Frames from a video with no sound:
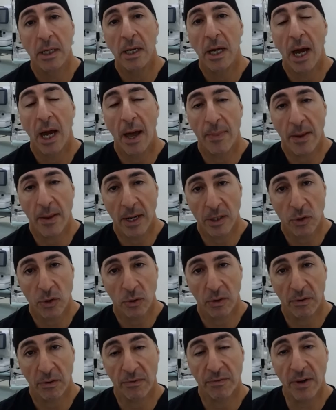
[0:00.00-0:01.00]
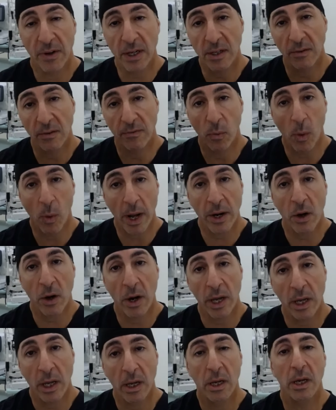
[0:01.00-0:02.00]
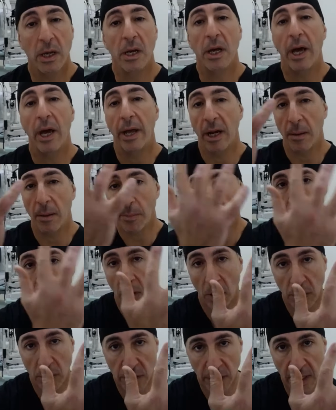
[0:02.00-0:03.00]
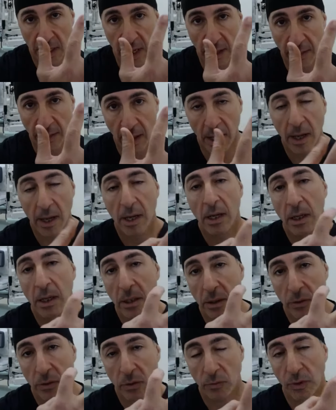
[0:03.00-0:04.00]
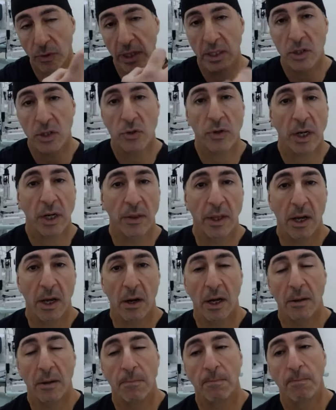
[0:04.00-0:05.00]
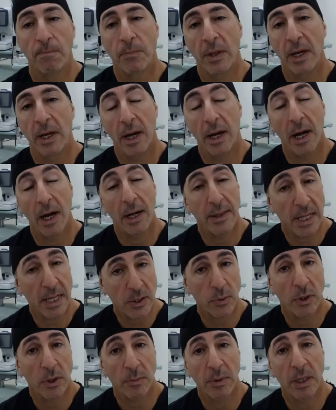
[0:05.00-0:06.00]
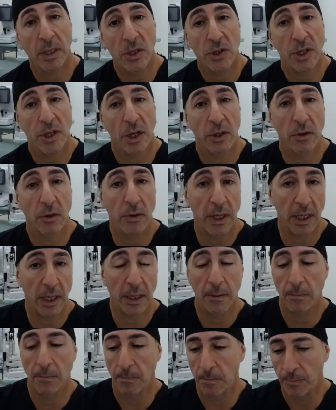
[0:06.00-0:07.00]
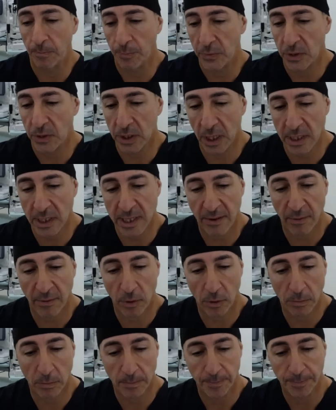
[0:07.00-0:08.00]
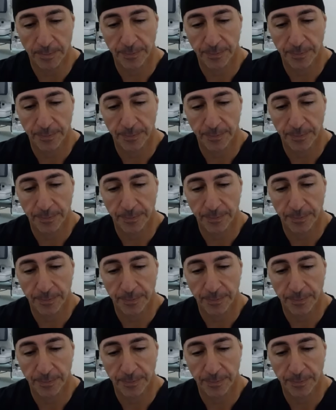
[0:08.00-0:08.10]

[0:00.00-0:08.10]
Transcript: And then I took the front of one eye and I put it onto the other to reconstruct the eye. And that's what I'm going to show you here. So let's have a look.